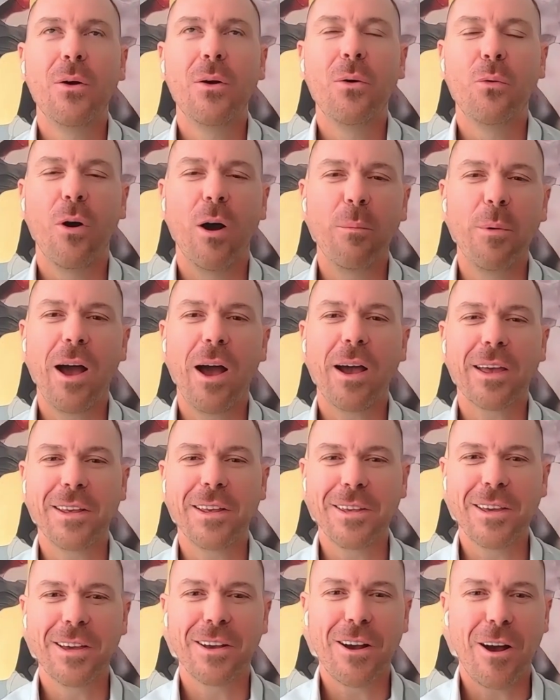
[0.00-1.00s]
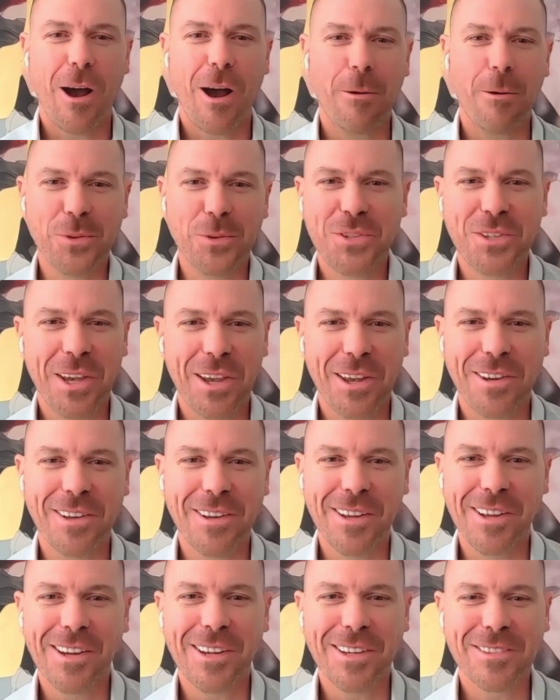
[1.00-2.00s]
well, I'm not going to get compensated
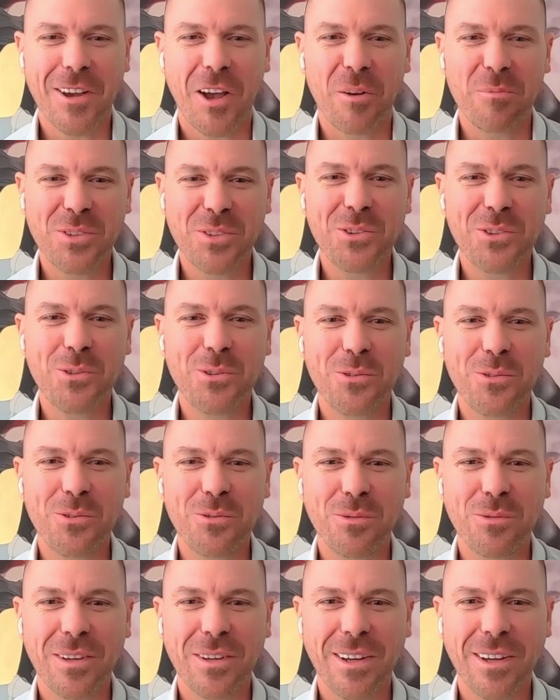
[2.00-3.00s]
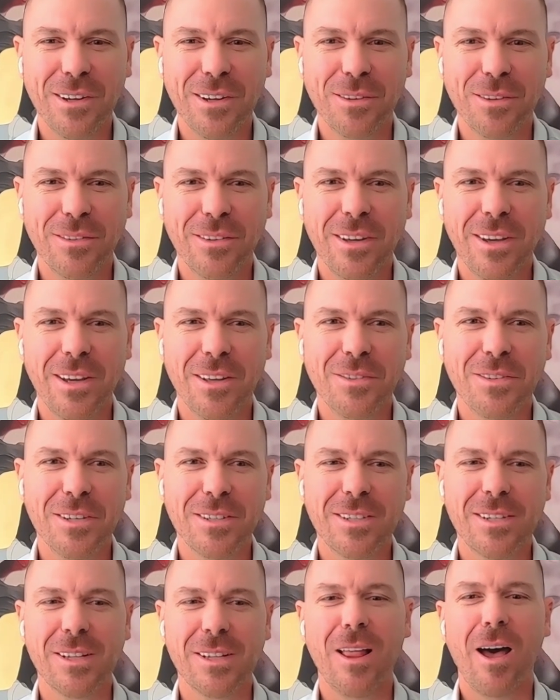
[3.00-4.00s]
anytime soon in
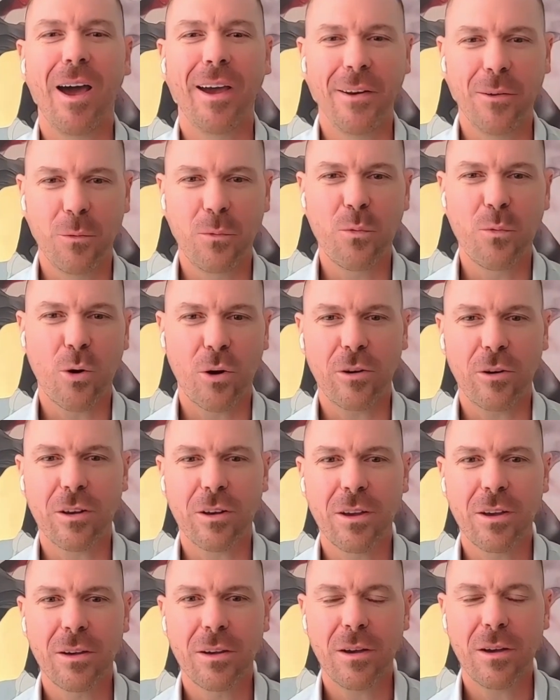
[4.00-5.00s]
this line of work.